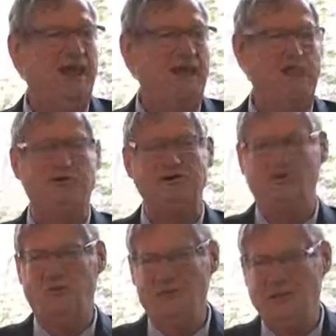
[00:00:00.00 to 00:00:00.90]
And of course,
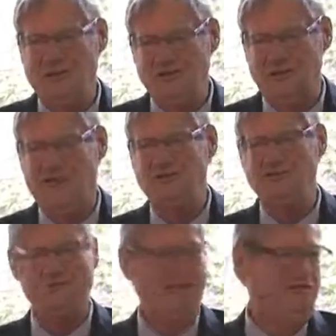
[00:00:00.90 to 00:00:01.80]
it would be
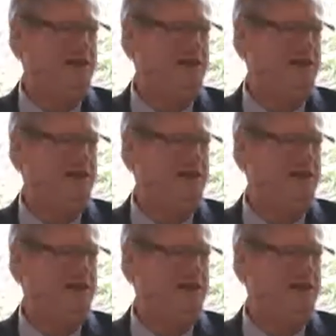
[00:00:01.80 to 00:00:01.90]
education in